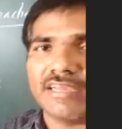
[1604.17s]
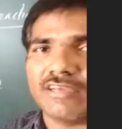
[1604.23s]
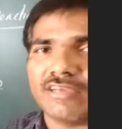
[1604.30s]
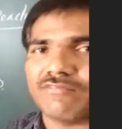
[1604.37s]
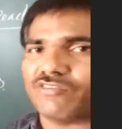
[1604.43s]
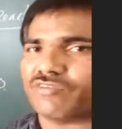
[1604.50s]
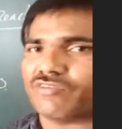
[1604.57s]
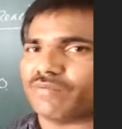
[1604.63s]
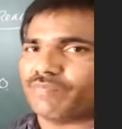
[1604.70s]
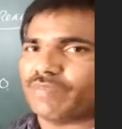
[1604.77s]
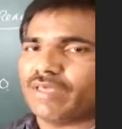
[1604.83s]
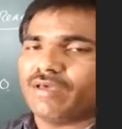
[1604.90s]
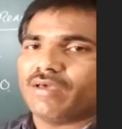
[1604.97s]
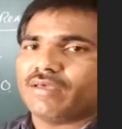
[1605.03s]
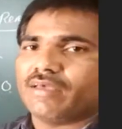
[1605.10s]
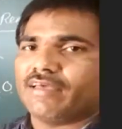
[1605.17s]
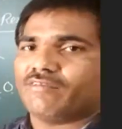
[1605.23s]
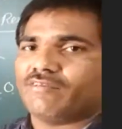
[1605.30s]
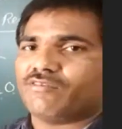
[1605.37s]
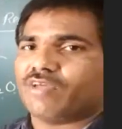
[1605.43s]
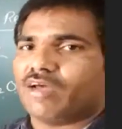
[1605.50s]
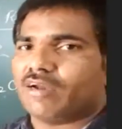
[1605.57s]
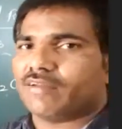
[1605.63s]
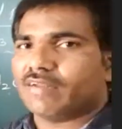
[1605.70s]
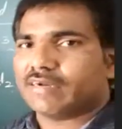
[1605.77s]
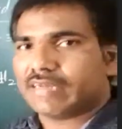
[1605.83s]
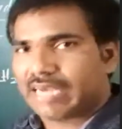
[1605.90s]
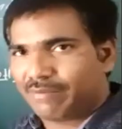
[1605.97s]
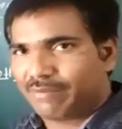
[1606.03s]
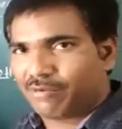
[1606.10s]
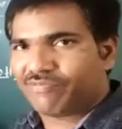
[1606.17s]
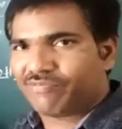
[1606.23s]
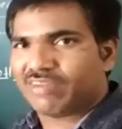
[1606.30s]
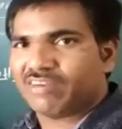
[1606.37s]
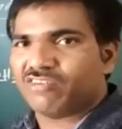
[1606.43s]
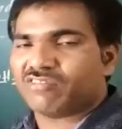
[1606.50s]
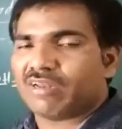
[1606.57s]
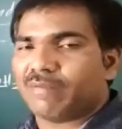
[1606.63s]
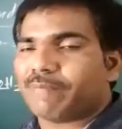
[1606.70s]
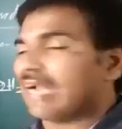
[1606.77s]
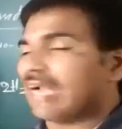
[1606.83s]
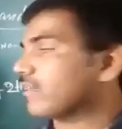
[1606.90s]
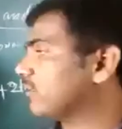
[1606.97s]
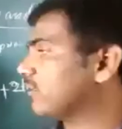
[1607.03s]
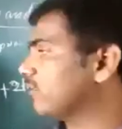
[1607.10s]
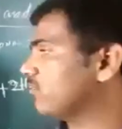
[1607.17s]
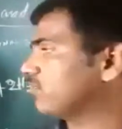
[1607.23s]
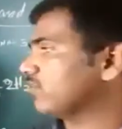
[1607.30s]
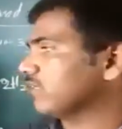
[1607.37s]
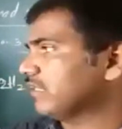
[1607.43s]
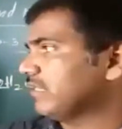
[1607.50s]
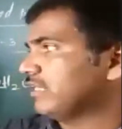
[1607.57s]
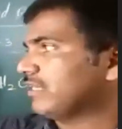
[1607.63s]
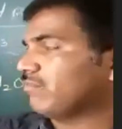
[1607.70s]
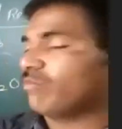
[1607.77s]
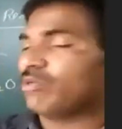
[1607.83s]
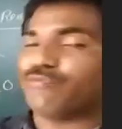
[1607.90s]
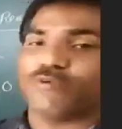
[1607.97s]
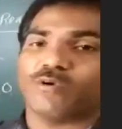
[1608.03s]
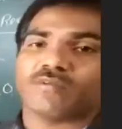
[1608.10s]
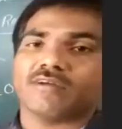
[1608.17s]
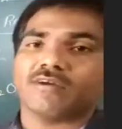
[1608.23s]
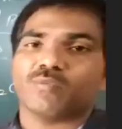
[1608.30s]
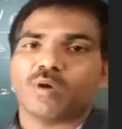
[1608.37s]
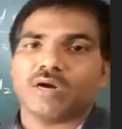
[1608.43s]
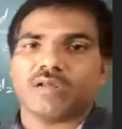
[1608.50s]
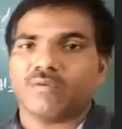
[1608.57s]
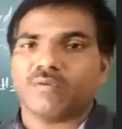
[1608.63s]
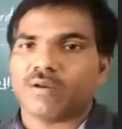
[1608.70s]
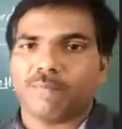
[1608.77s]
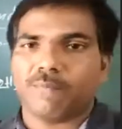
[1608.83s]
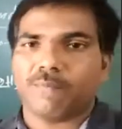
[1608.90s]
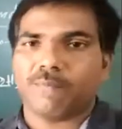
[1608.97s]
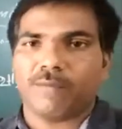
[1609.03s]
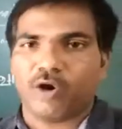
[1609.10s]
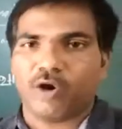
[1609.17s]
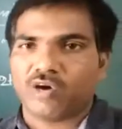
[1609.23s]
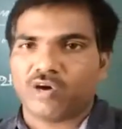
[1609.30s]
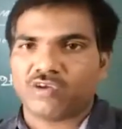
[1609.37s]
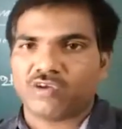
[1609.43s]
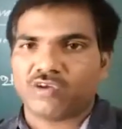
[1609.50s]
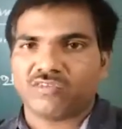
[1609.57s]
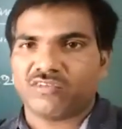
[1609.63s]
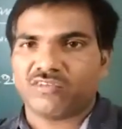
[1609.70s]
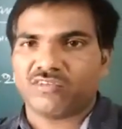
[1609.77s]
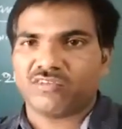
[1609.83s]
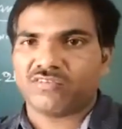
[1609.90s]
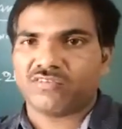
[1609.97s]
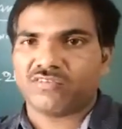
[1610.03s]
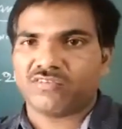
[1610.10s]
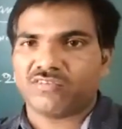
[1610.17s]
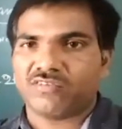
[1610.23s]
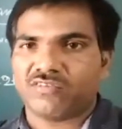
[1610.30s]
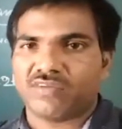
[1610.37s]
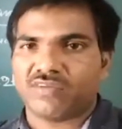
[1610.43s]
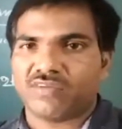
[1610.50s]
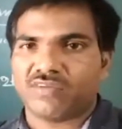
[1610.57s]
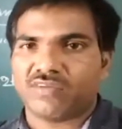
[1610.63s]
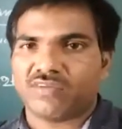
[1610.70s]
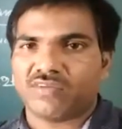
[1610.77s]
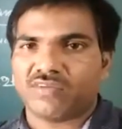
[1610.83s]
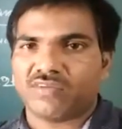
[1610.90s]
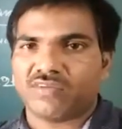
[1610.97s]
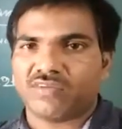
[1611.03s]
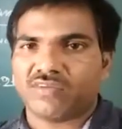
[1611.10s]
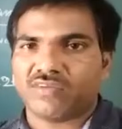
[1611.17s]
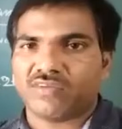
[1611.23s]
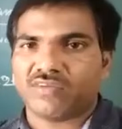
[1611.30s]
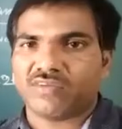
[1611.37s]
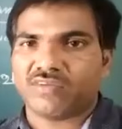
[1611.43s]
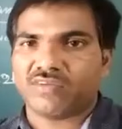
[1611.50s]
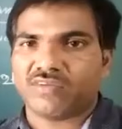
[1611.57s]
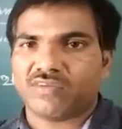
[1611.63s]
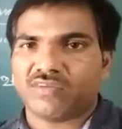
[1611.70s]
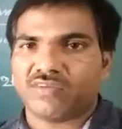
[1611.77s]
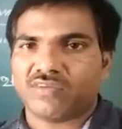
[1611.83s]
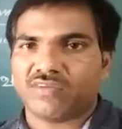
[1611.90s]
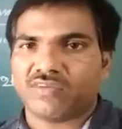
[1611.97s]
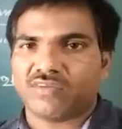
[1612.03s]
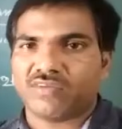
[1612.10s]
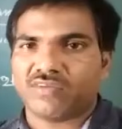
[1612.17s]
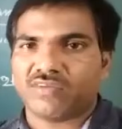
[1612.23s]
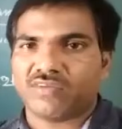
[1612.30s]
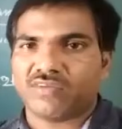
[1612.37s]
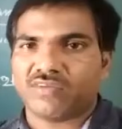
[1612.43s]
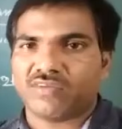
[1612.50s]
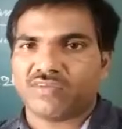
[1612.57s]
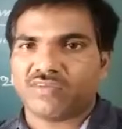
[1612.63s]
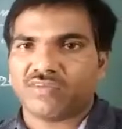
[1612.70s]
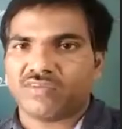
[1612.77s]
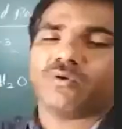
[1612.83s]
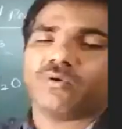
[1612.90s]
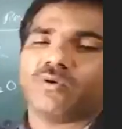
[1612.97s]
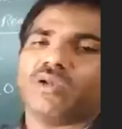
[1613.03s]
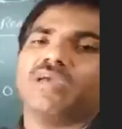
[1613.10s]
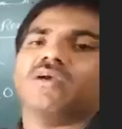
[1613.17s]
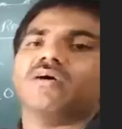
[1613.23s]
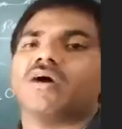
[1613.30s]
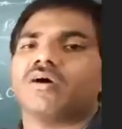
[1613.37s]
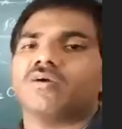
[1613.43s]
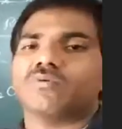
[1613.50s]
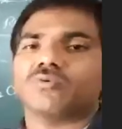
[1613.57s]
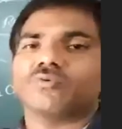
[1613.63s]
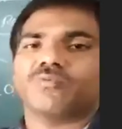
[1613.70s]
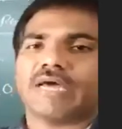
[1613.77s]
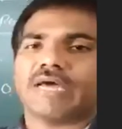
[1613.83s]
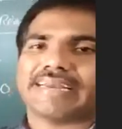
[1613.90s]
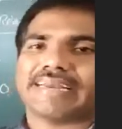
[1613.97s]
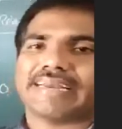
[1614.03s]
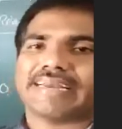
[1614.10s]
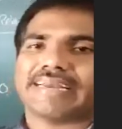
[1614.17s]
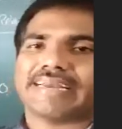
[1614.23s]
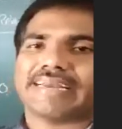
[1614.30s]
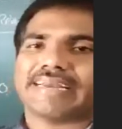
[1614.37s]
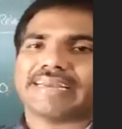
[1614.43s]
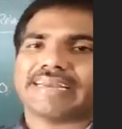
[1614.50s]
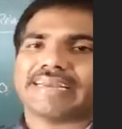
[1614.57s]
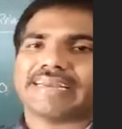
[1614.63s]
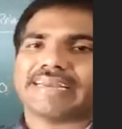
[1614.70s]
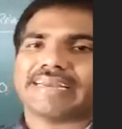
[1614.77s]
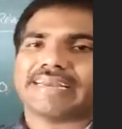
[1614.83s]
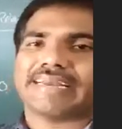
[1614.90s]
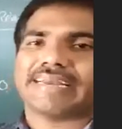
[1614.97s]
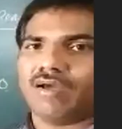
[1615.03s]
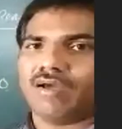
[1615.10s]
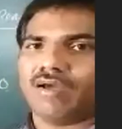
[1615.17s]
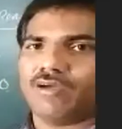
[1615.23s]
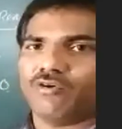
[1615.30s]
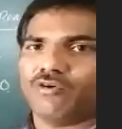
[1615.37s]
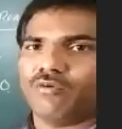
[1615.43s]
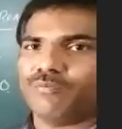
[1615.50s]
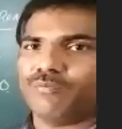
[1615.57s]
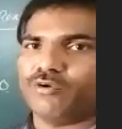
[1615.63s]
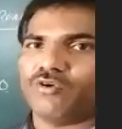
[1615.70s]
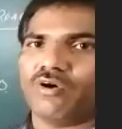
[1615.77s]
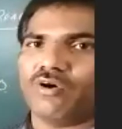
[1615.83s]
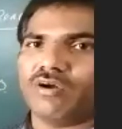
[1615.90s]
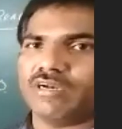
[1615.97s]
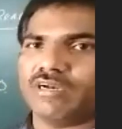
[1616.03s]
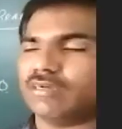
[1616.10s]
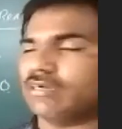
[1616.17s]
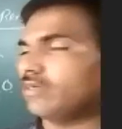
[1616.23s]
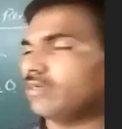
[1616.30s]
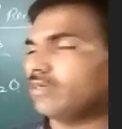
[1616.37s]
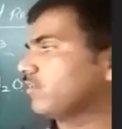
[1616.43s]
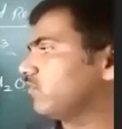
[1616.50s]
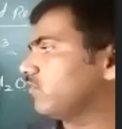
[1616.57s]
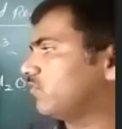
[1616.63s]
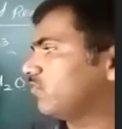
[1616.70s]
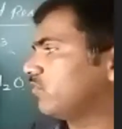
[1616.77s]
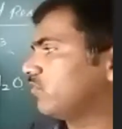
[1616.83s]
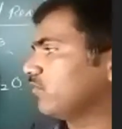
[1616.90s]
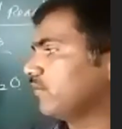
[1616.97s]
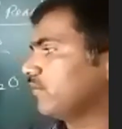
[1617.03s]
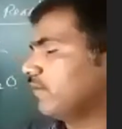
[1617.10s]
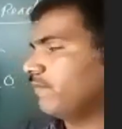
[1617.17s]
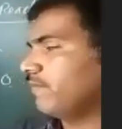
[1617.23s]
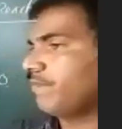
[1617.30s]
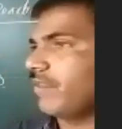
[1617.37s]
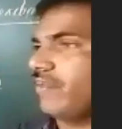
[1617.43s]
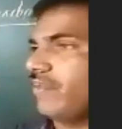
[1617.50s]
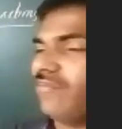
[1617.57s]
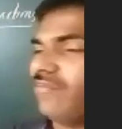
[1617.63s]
equation. Yes, at the time of initial practicing, before that, whatever boxes are drawn, in that only to practice it. Okay, I hope you got it. It is